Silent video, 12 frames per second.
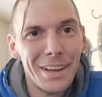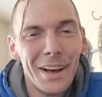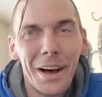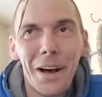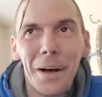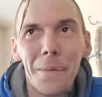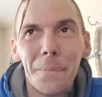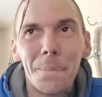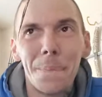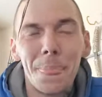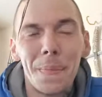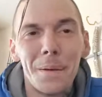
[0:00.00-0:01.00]

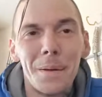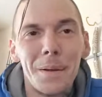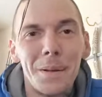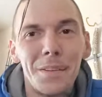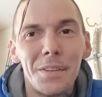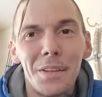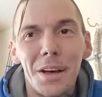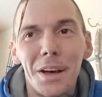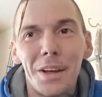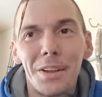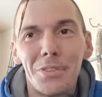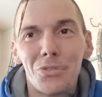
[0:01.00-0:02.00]
um
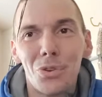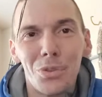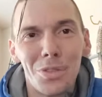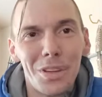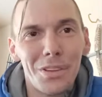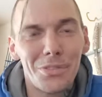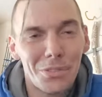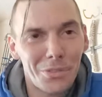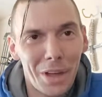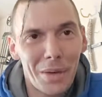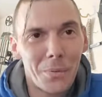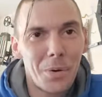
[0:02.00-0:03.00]
the truth is
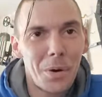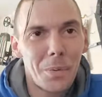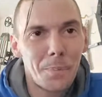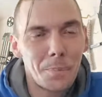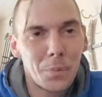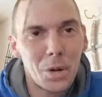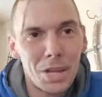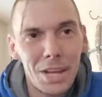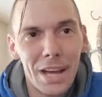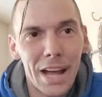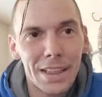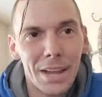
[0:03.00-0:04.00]
that when he
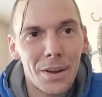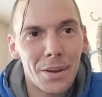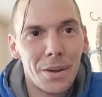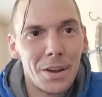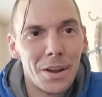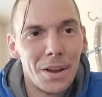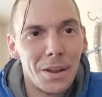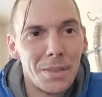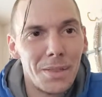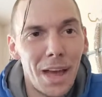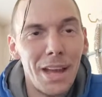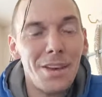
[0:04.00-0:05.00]
got there,
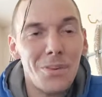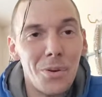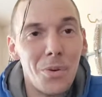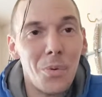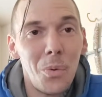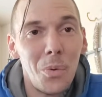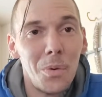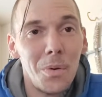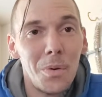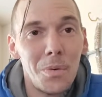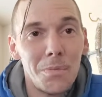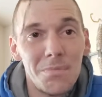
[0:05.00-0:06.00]
they knew
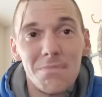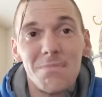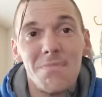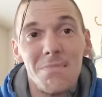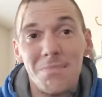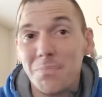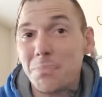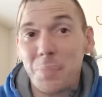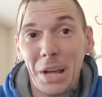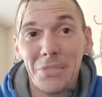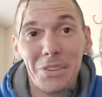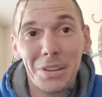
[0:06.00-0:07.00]

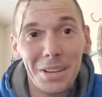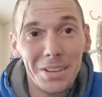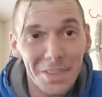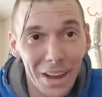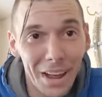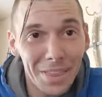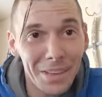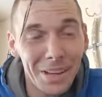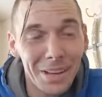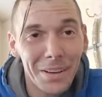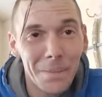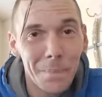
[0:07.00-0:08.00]
basically
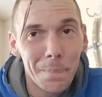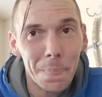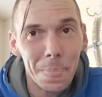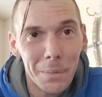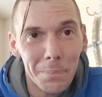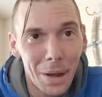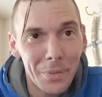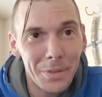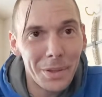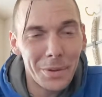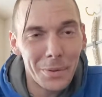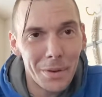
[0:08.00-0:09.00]
nothing about
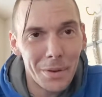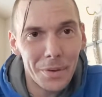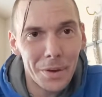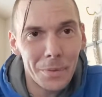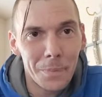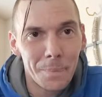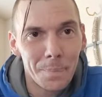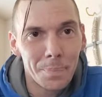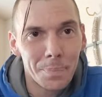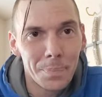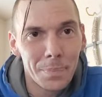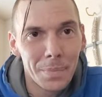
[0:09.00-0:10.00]
the UFO.
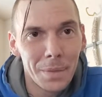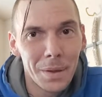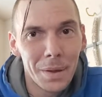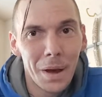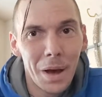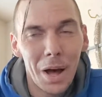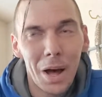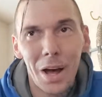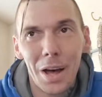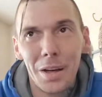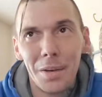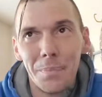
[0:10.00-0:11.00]

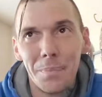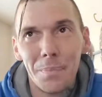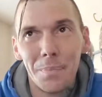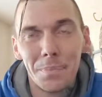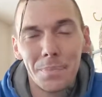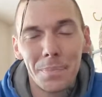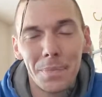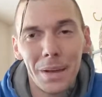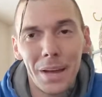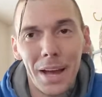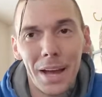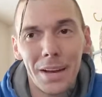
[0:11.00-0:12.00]
Um
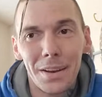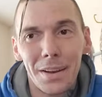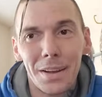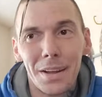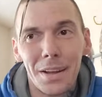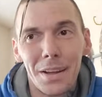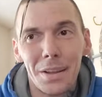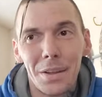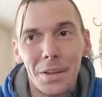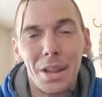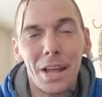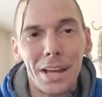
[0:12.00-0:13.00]
and
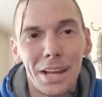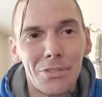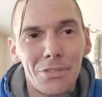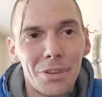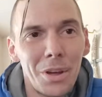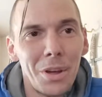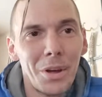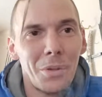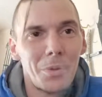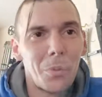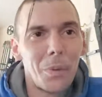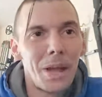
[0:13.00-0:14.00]
like it's
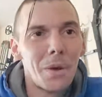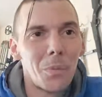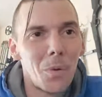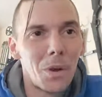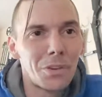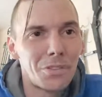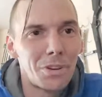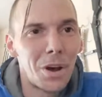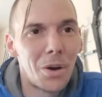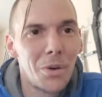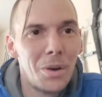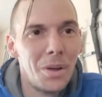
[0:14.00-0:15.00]
the way it works, you
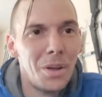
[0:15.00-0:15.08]
know.